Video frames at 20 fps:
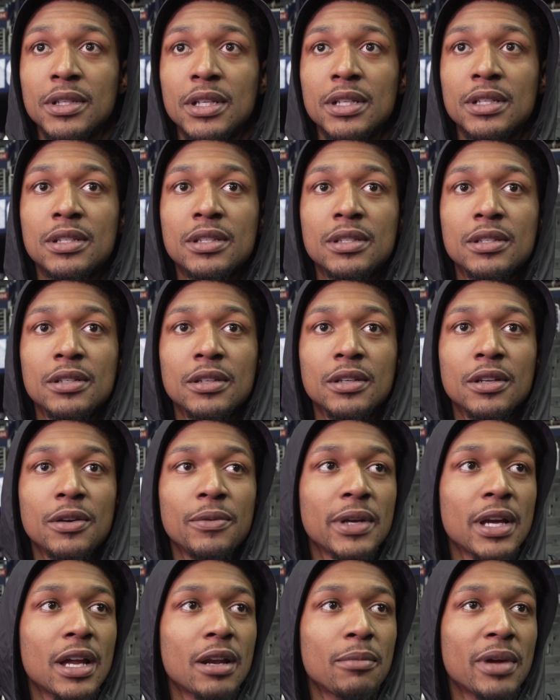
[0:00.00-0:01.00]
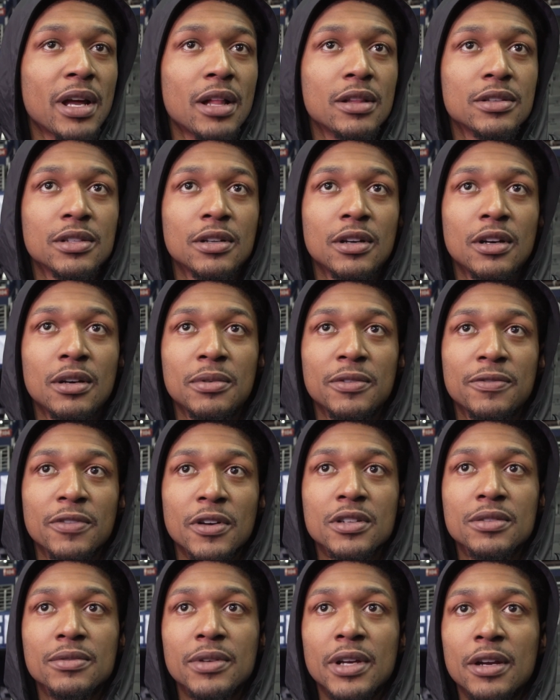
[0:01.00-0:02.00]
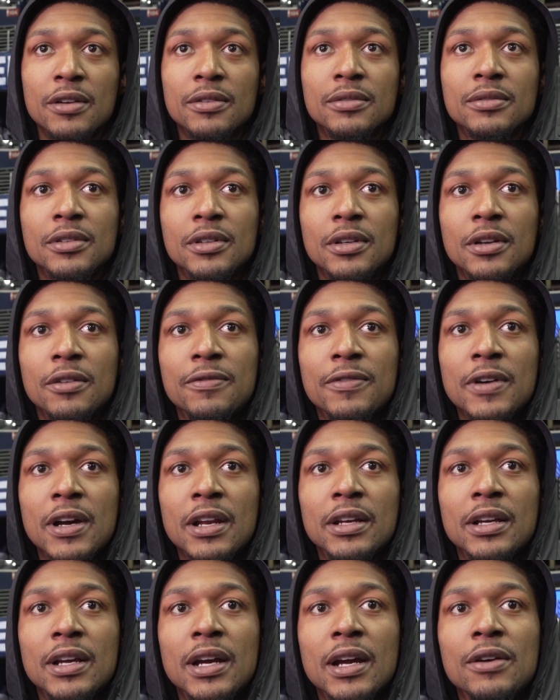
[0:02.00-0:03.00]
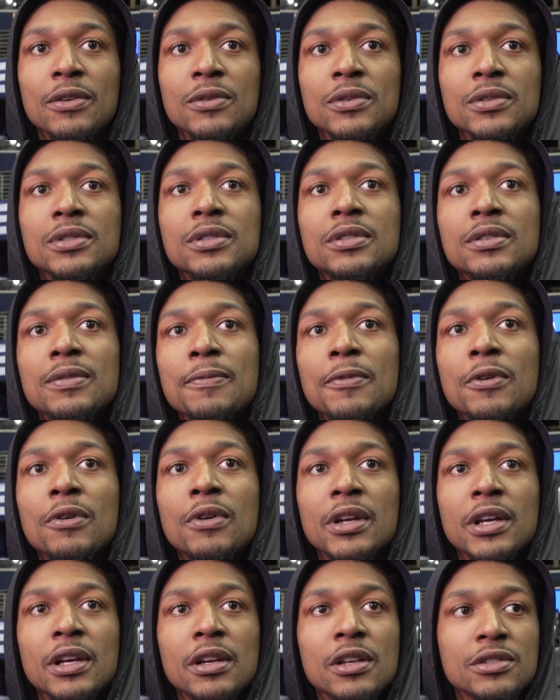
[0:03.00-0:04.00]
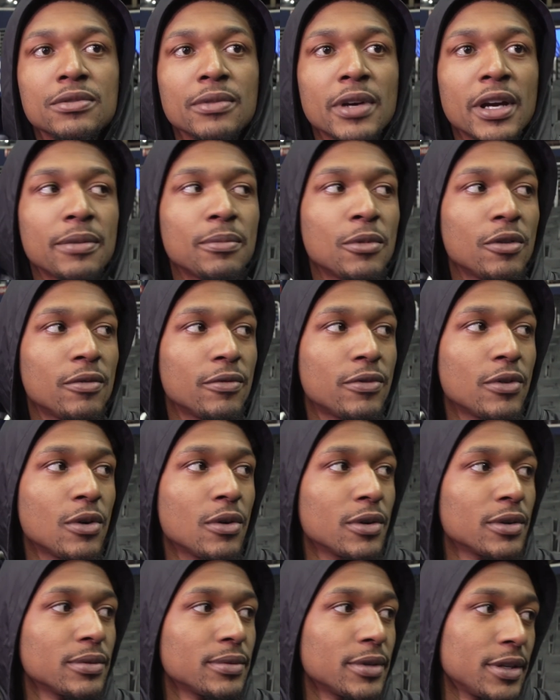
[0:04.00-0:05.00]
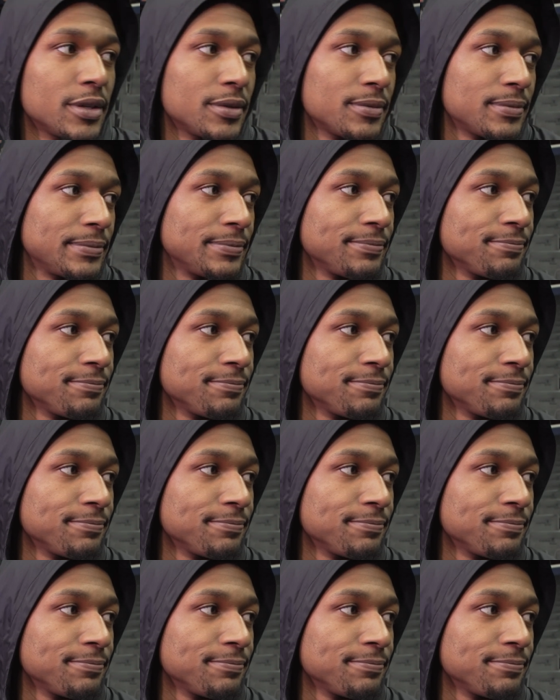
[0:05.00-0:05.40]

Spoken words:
It's, you know, we got to balance it all, but first we got to, you know, find a guy who's going to get us right moving forward. And,